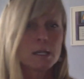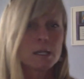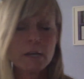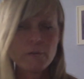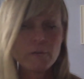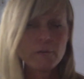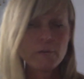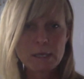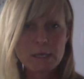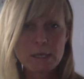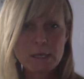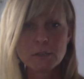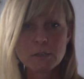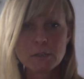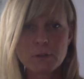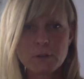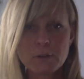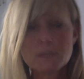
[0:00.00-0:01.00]
if it makes a
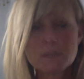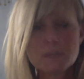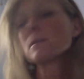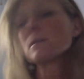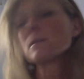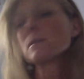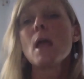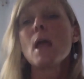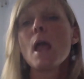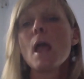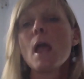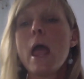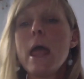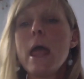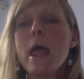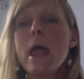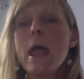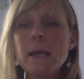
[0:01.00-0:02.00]
difference.
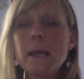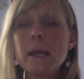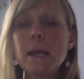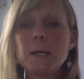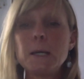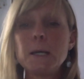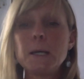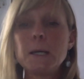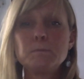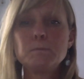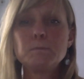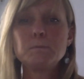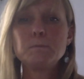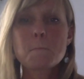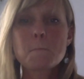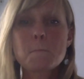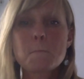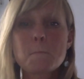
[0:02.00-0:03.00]
And
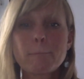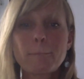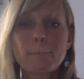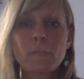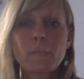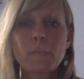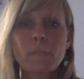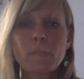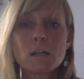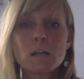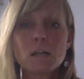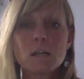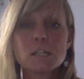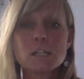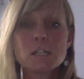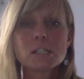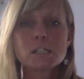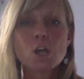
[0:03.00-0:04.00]

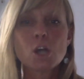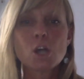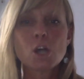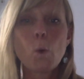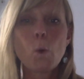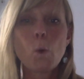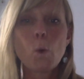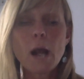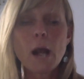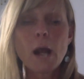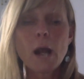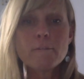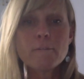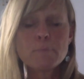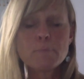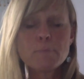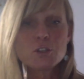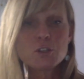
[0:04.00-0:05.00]
so what I've
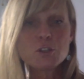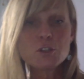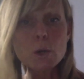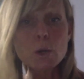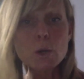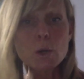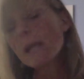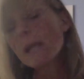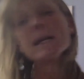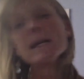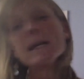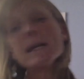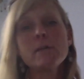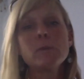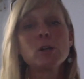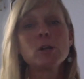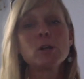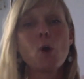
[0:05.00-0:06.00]
been doing is I've
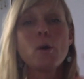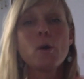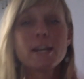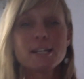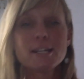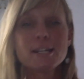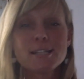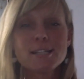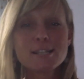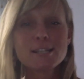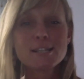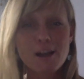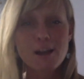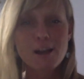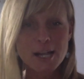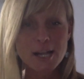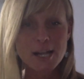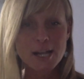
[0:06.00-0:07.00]
been going into this
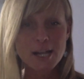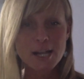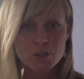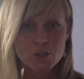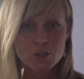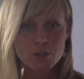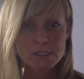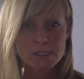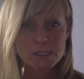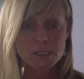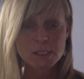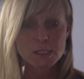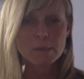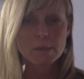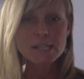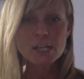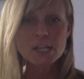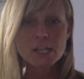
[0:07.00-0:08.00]
contact management system.
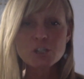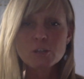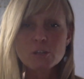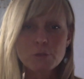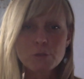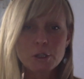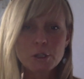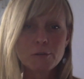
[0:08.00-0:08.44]
It's actually really,